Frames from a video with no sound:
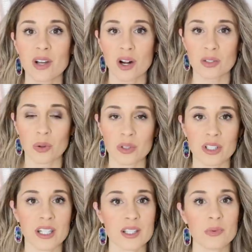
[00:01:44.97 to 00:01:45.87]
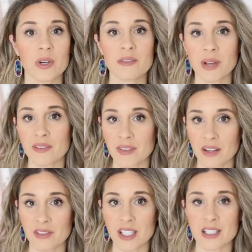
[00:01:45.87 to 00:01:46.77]
card holder. It's one of my
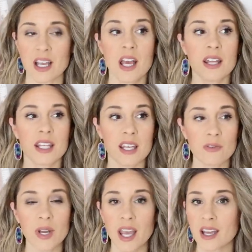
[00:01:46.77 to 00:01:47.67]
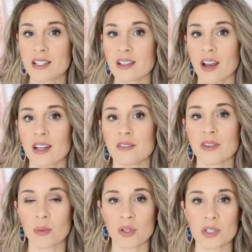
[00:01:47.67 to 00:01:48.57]
favorites. The giveaway ends on
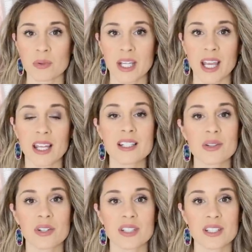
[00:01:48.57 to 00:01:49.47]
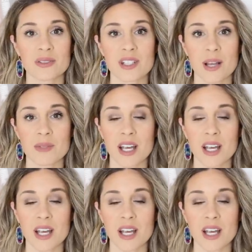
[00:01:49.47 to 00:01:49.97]
February 28th, so there's still time to